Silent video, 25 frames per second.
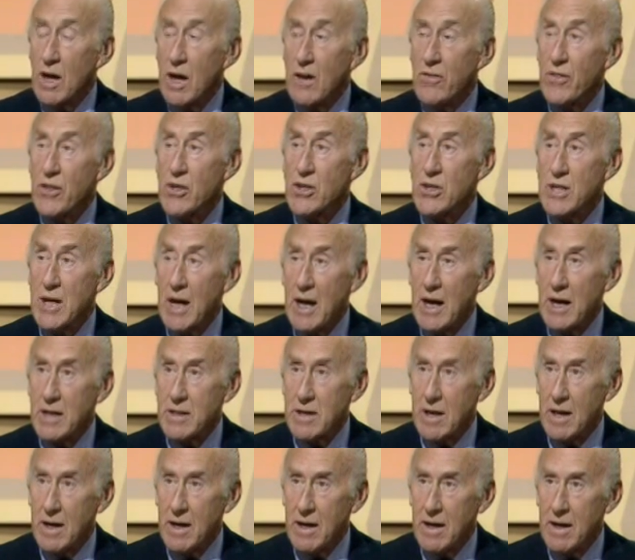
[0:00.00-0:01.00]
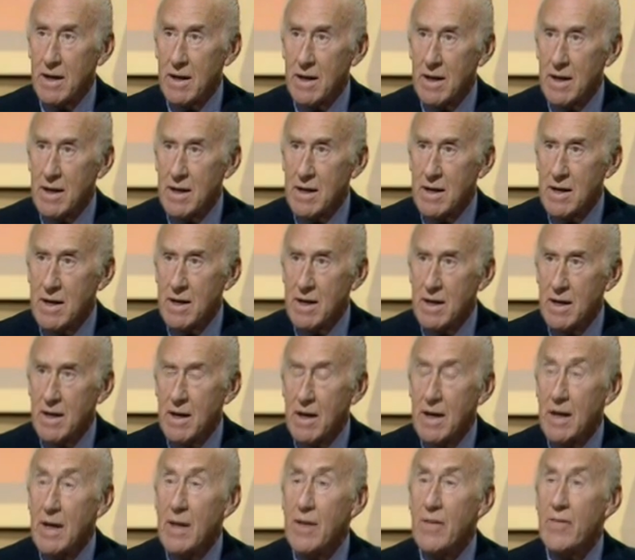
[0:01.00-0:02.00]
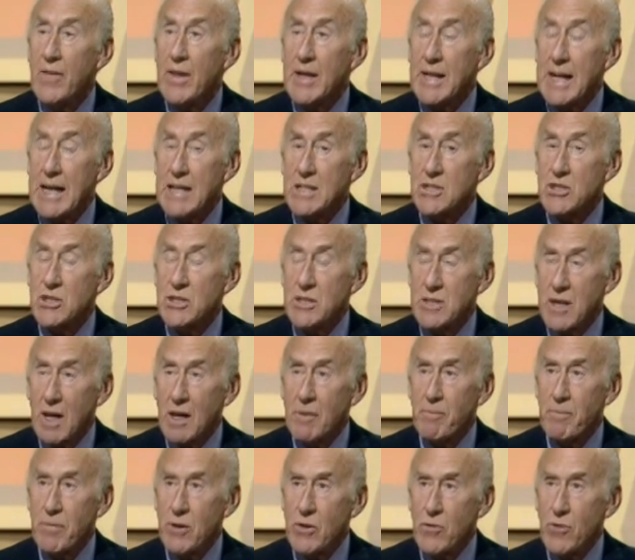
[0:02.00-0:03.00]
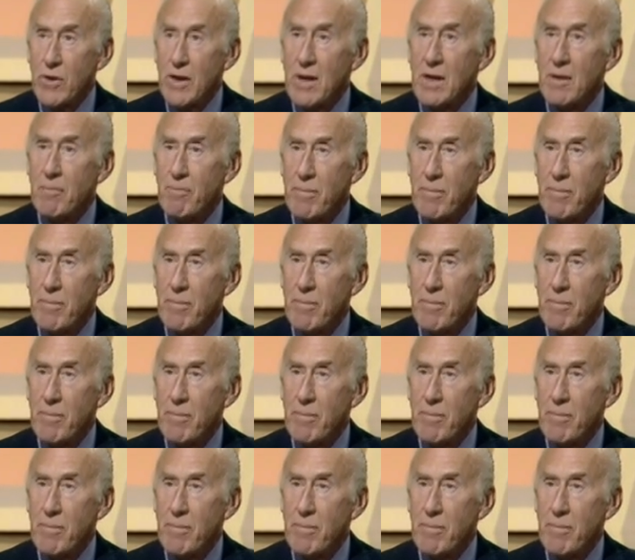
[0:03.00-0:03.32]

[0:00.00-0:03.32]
on the tartar that gets stuck between